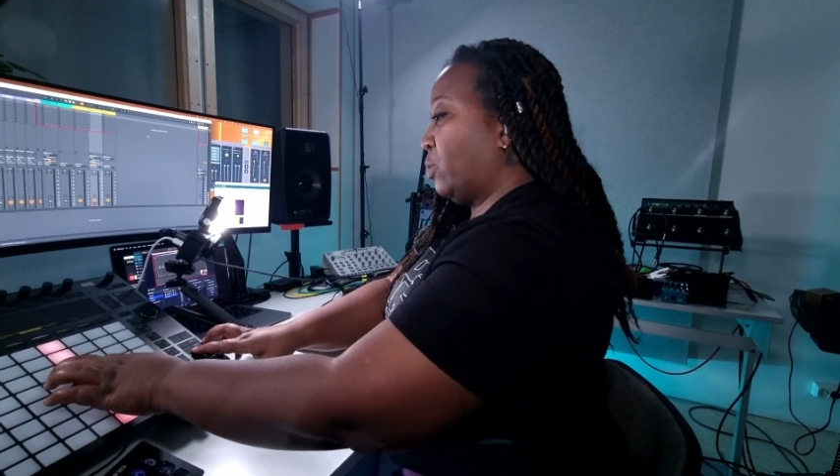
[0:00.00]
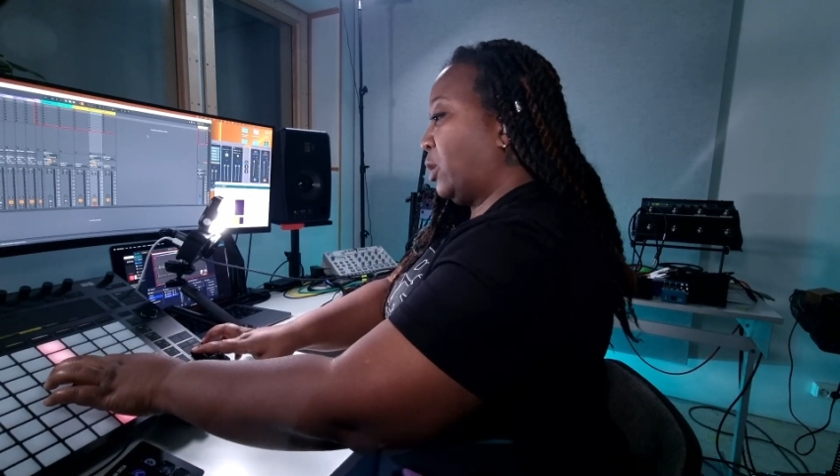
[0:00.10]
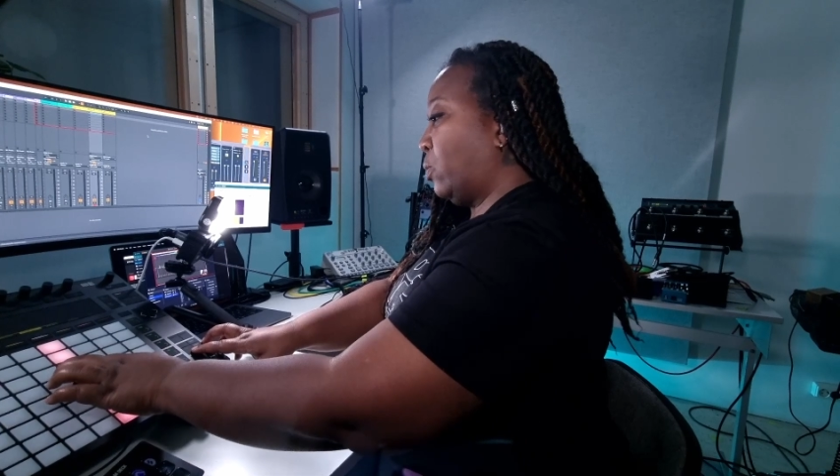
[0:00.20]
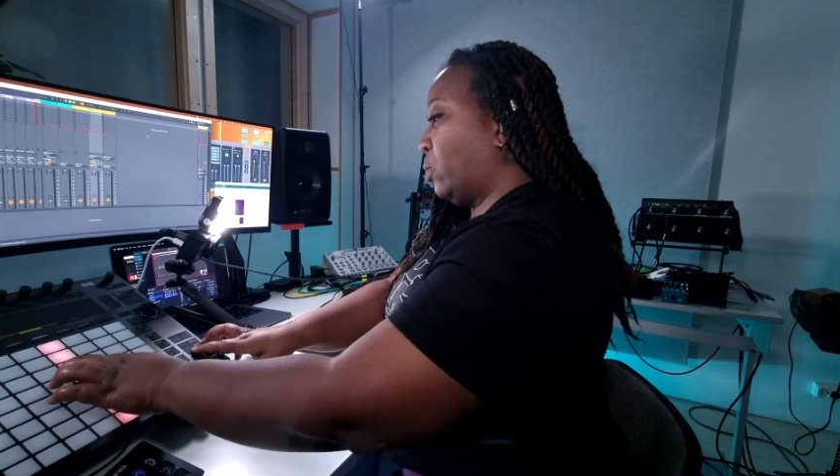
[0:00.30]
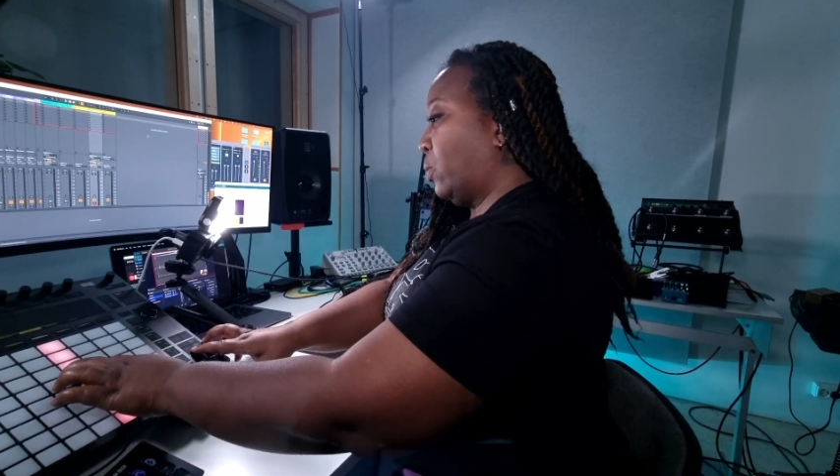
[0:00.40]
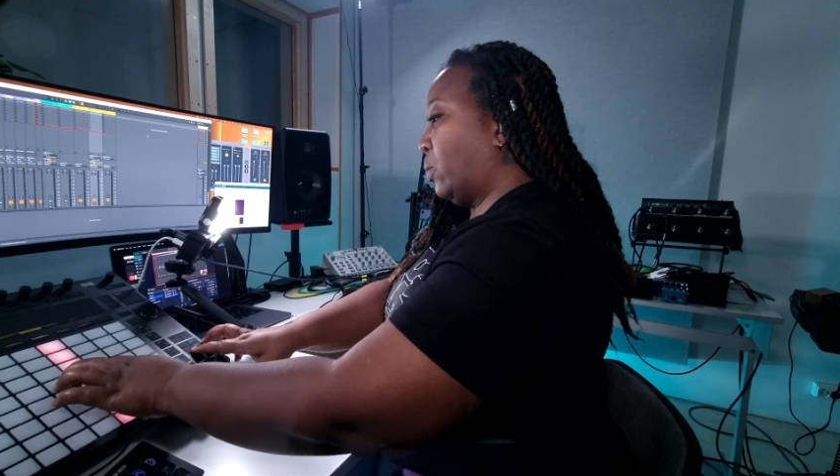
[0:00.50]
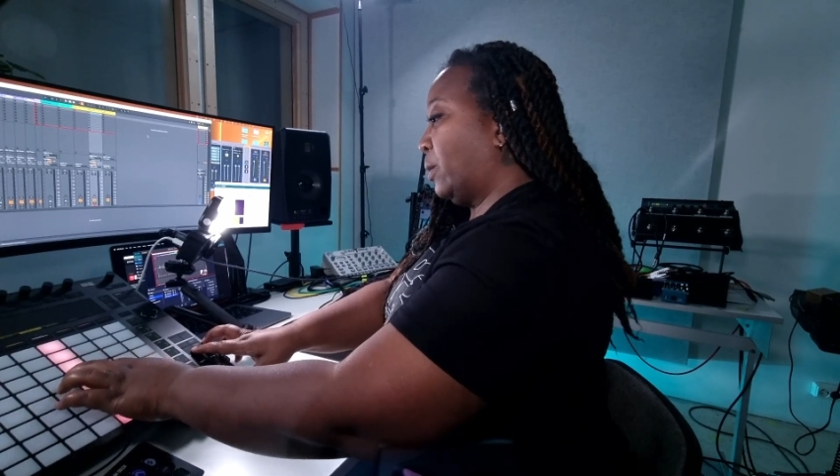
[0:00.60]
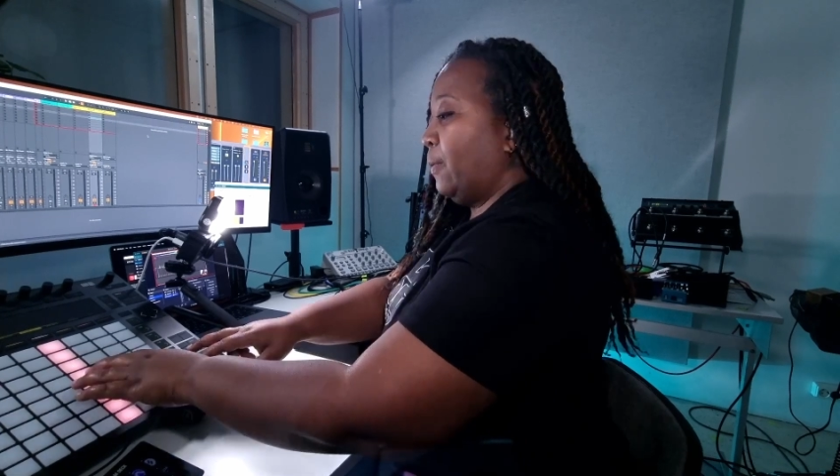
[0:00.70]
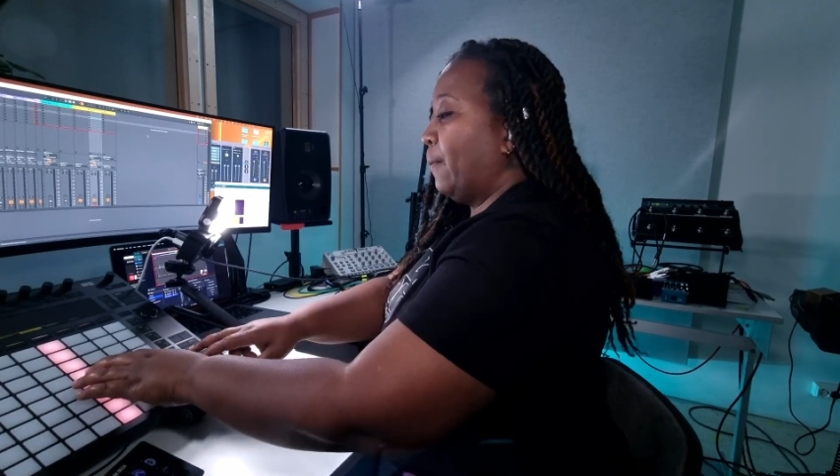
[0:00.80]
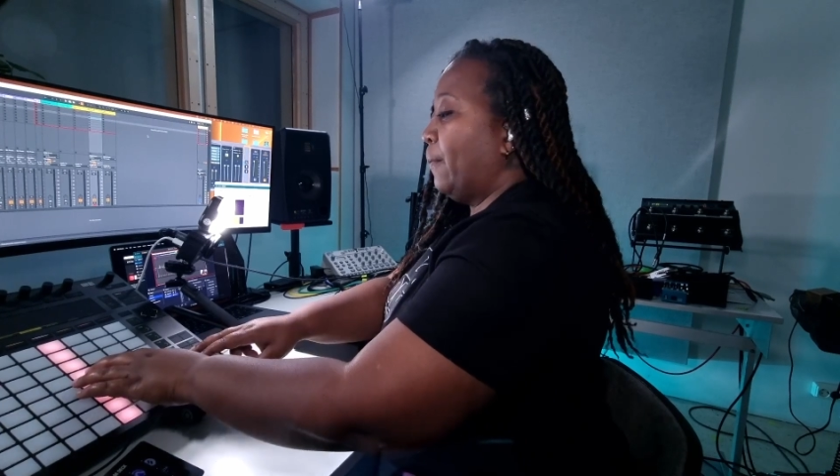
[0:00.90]

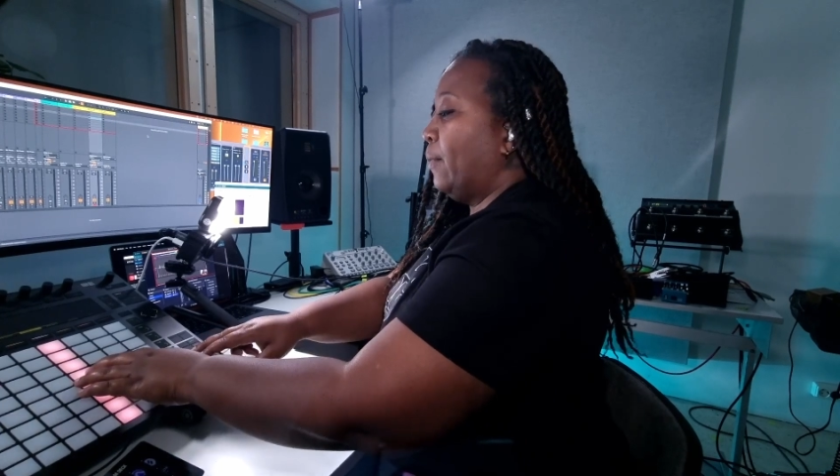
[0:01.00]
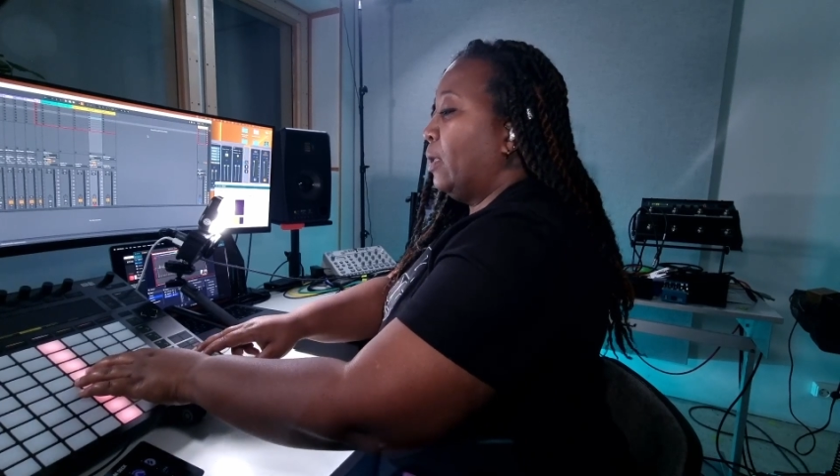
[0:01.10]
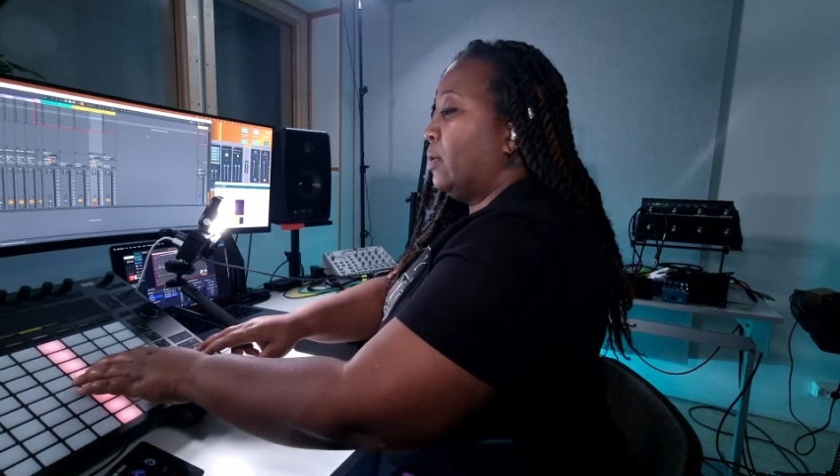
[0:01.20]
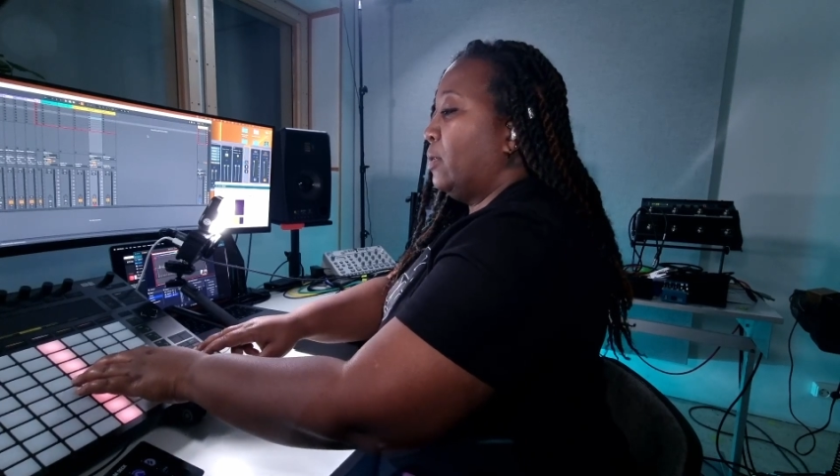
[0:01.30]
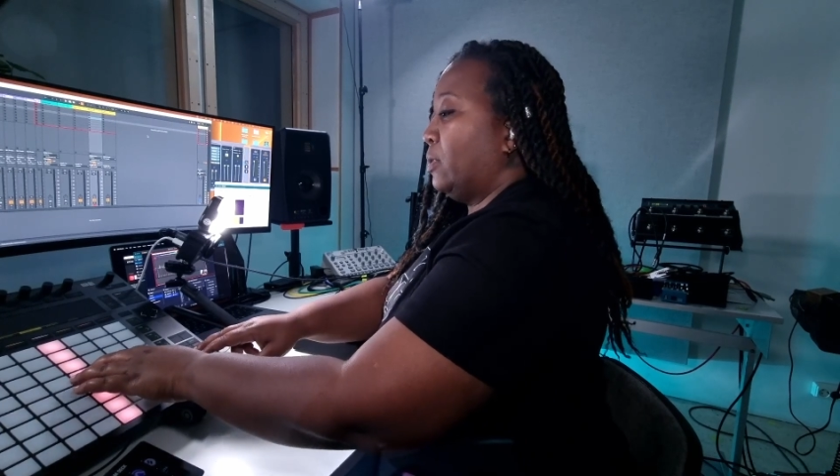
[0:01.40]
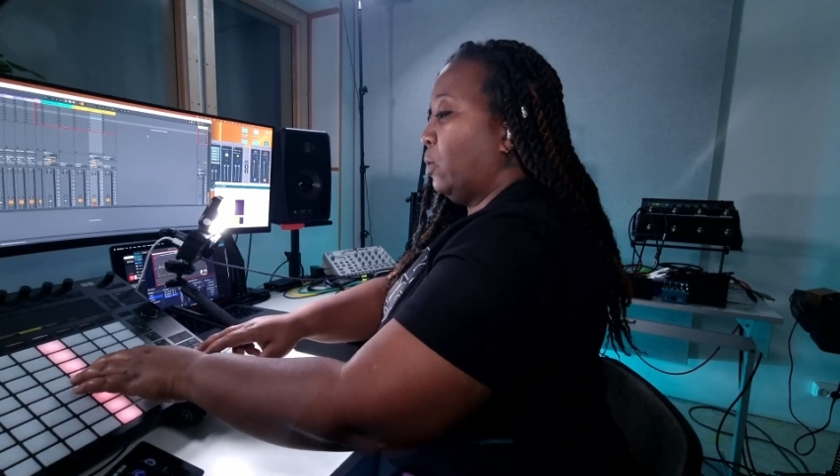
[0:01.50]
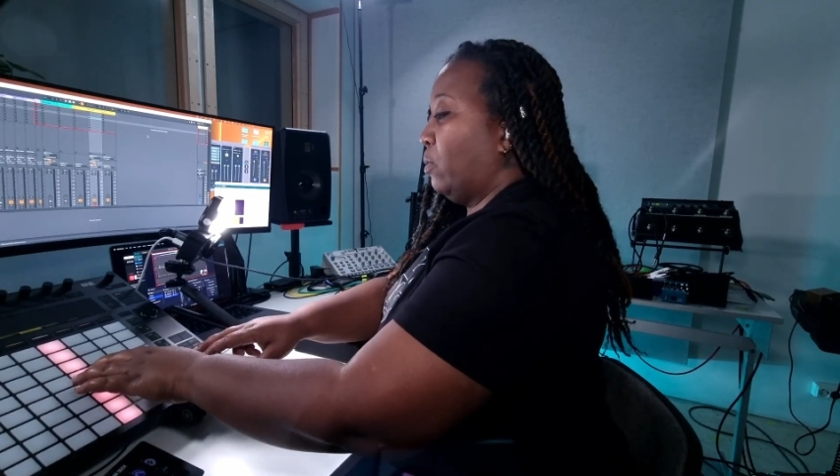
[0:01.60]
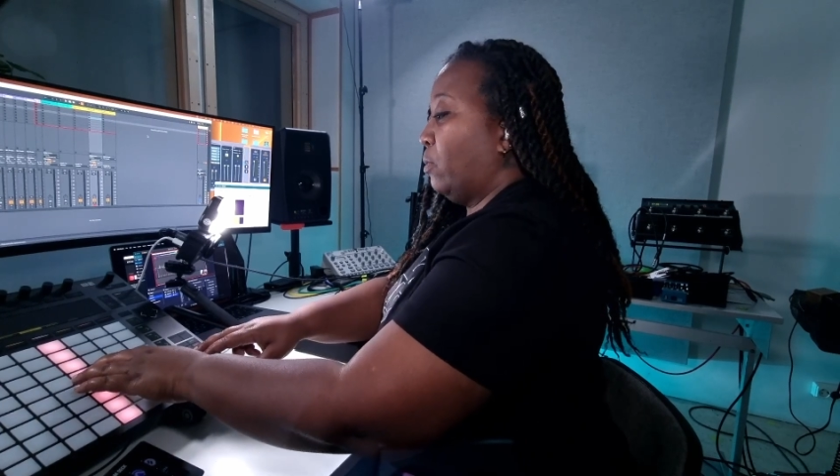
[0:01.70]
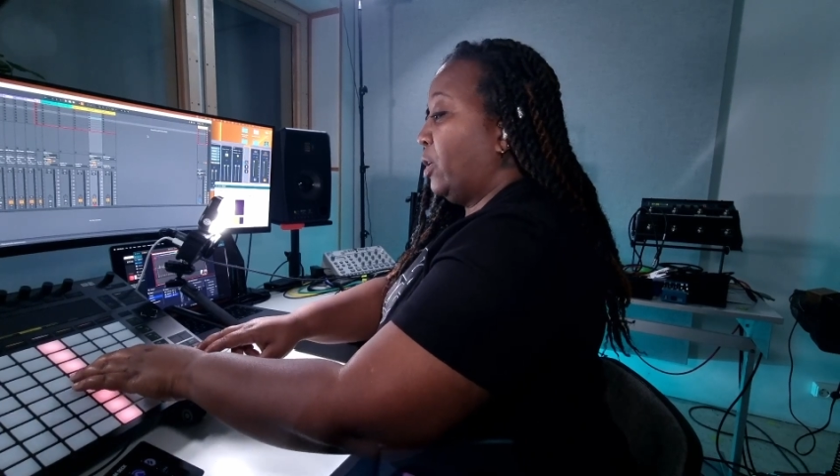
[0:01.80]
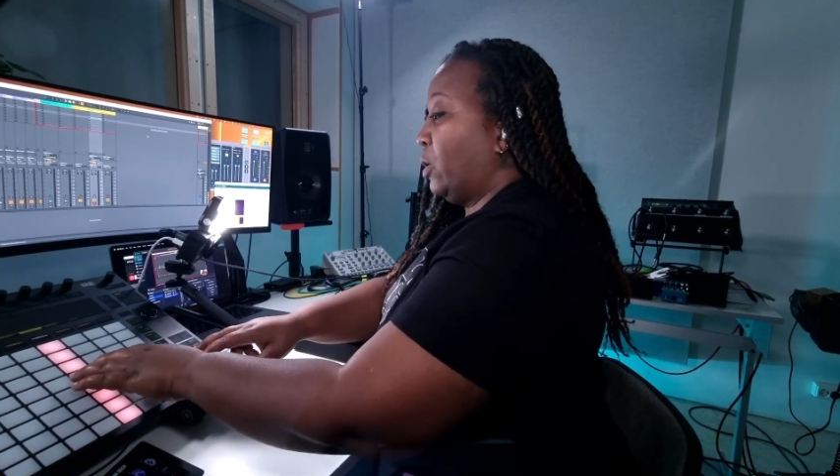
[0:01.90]
record. So
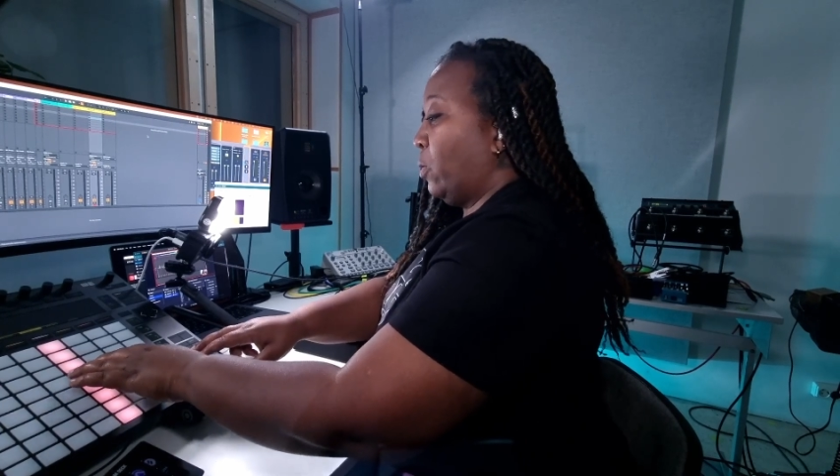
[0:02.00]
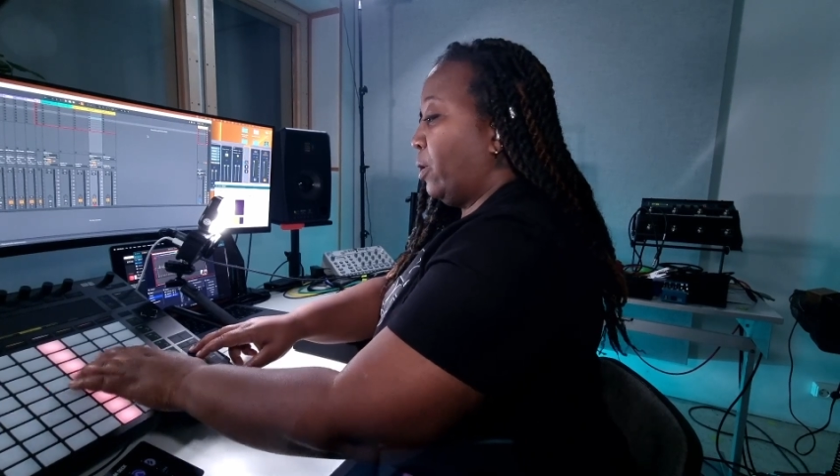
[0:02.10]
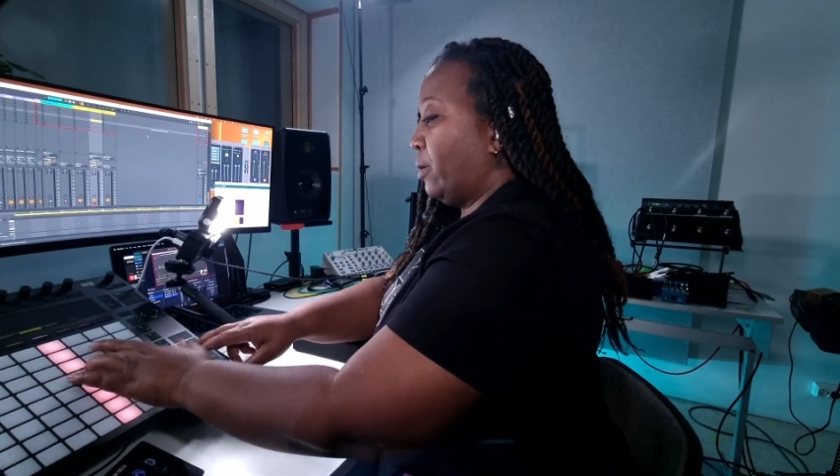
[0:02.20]
record.